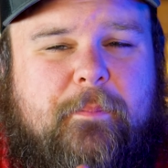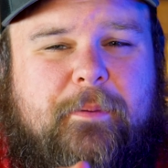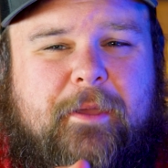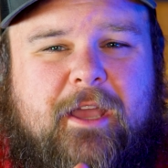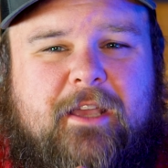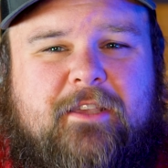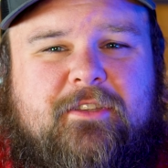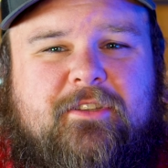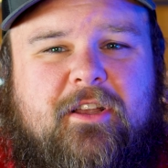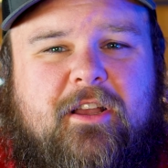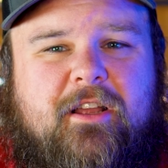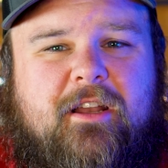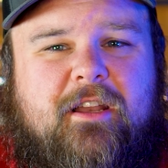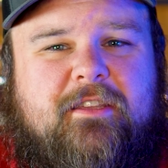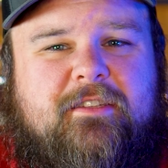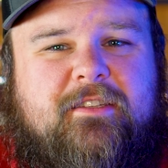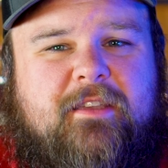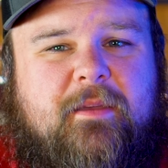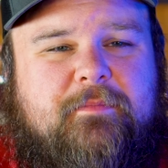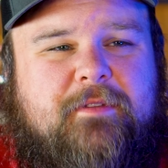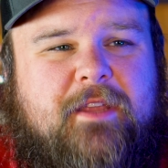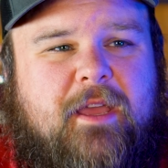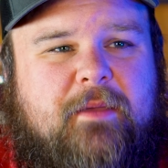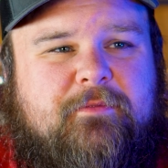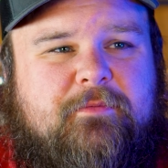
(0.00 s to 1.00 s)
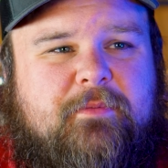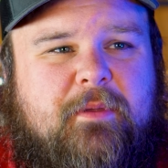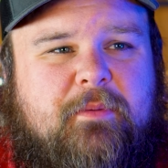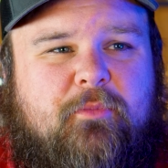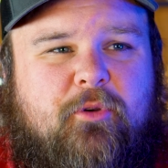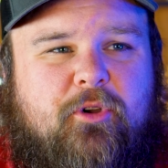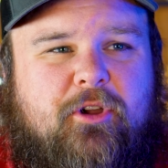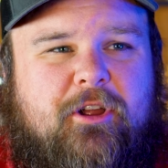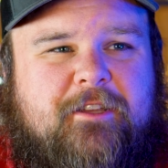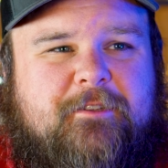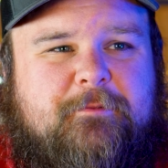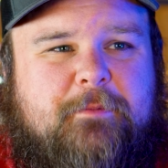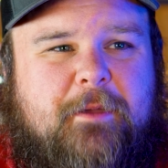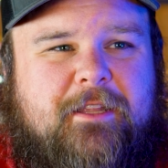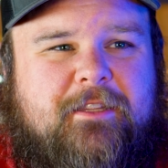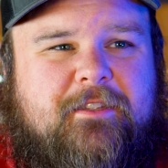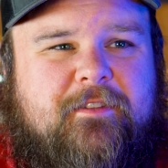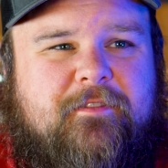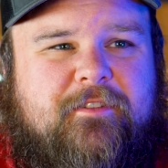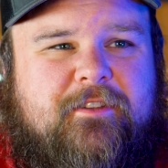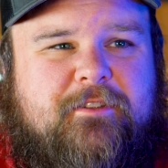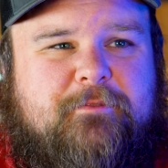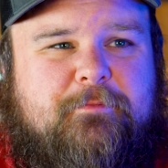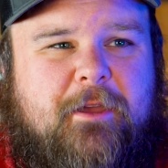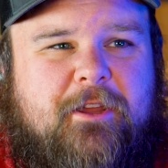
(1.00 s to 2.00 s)
picks are gonna sometimes be more
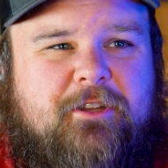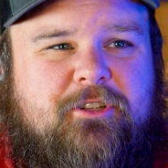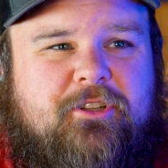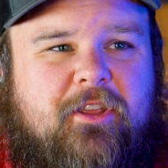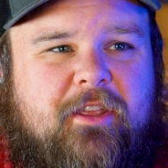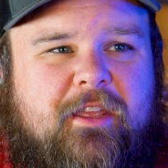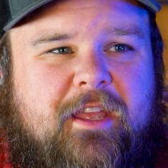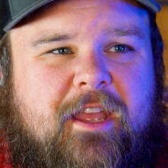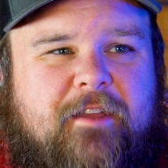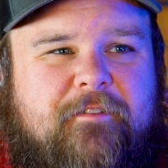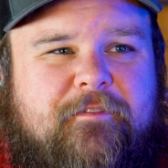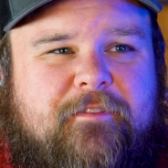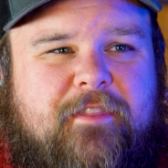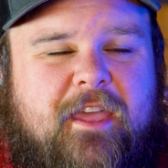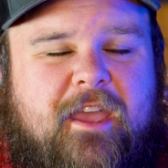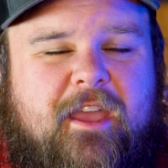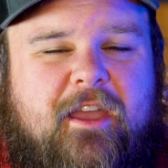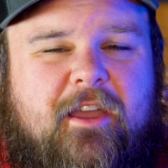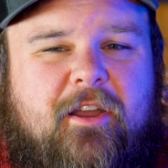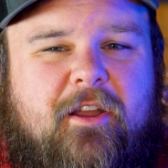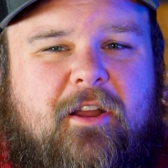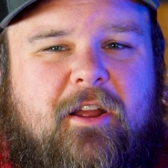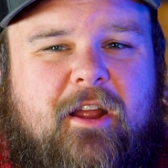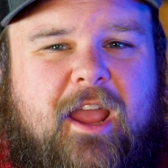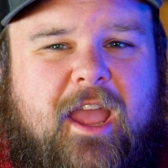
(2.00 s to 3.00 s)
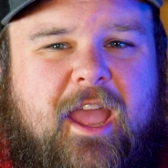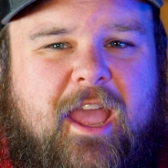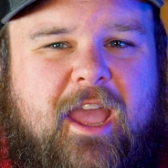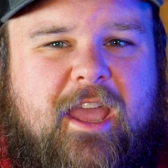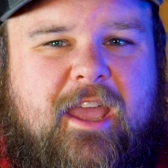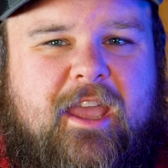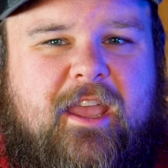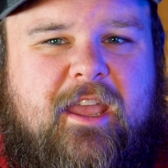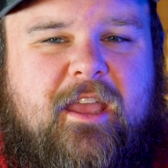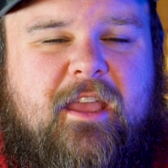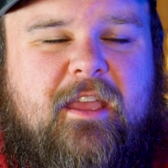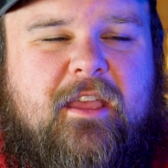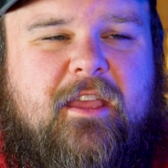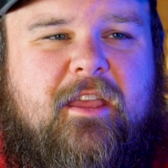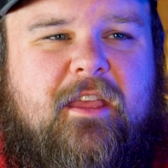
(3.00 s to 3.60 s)
expensive, especially if they are a